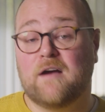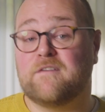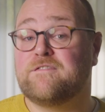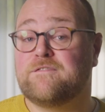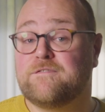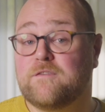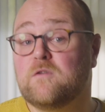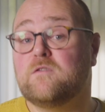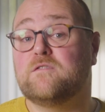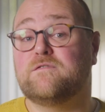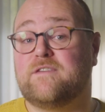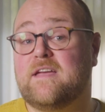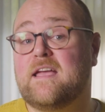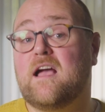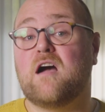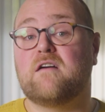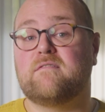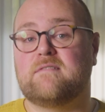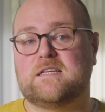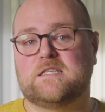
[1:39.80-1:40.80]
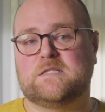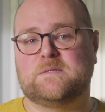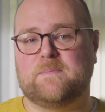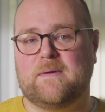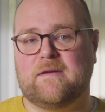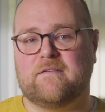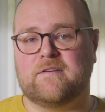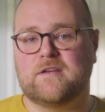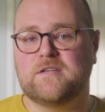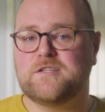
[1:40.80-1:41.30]
A full VR
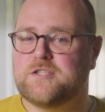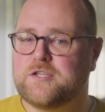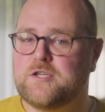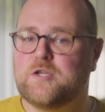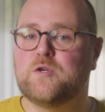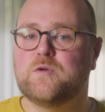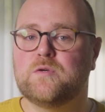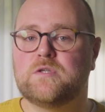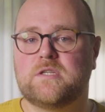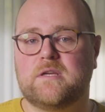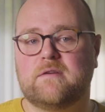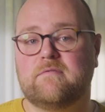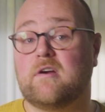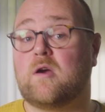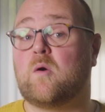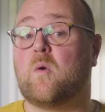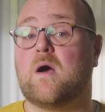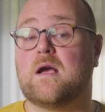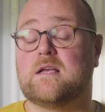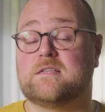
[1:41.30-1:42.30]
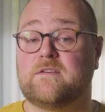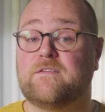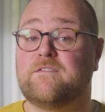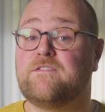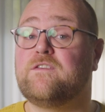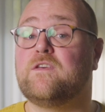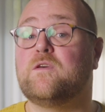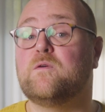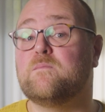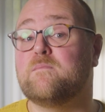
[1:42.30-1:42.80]
experience usually requires a
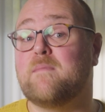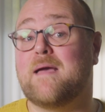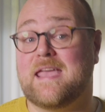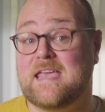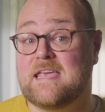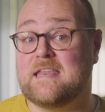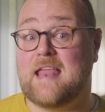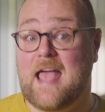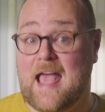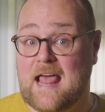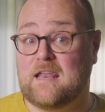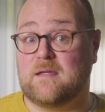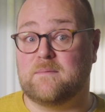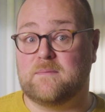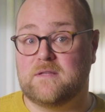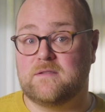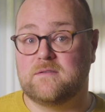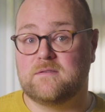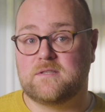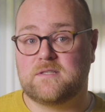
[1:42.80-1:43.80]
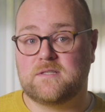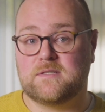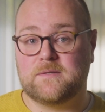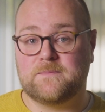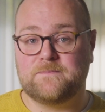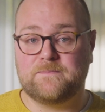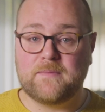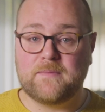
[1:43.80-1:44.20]
few main elements: